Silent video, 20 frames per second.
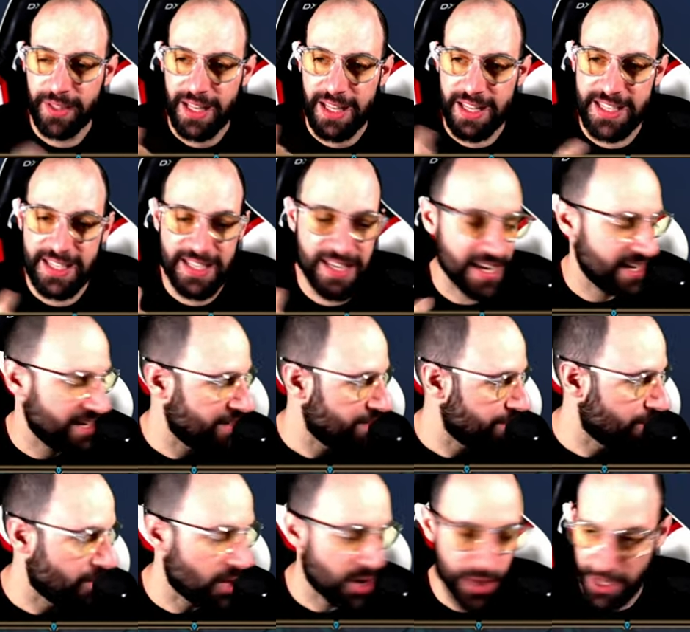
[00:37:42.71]
let's say,
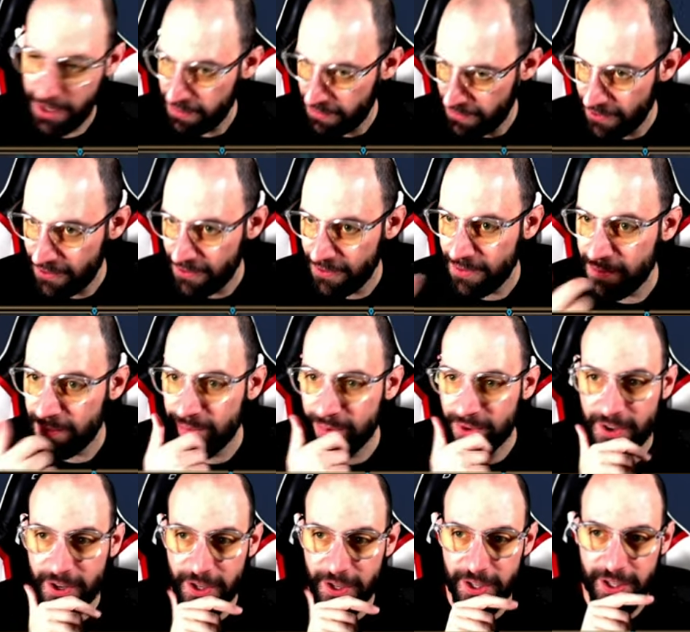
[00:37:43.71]
body
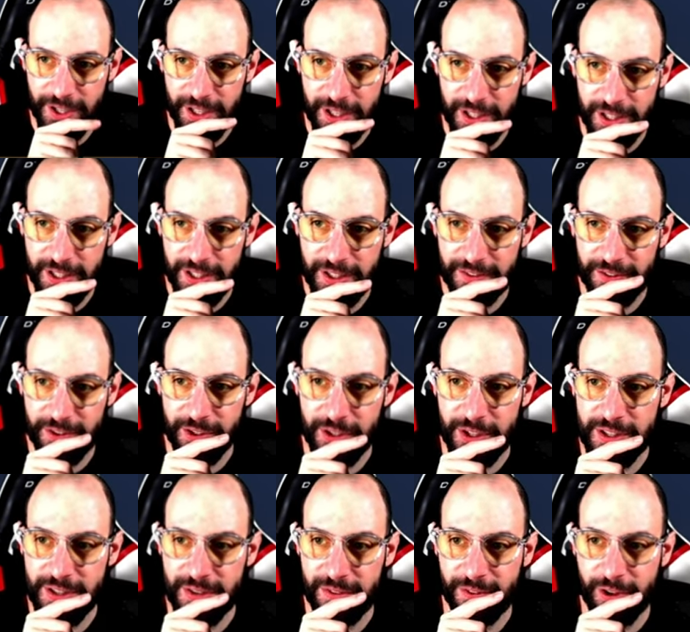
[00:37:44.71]
for the for
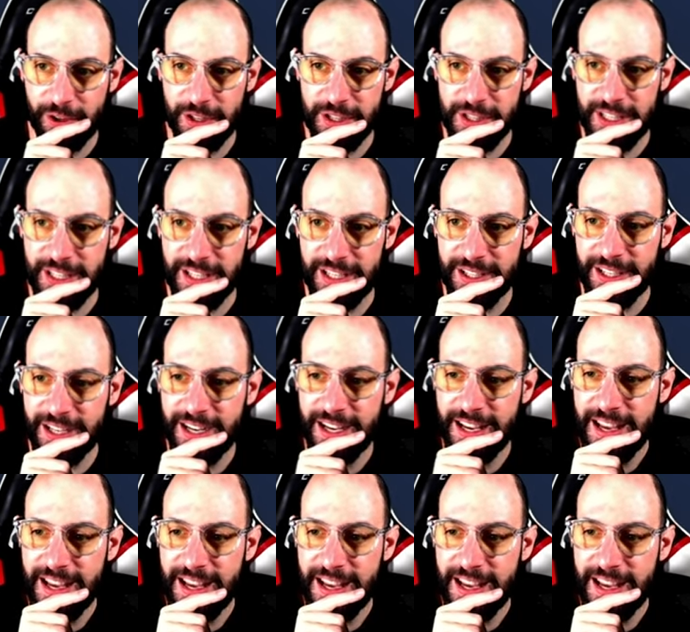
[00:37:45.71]
the for this tier.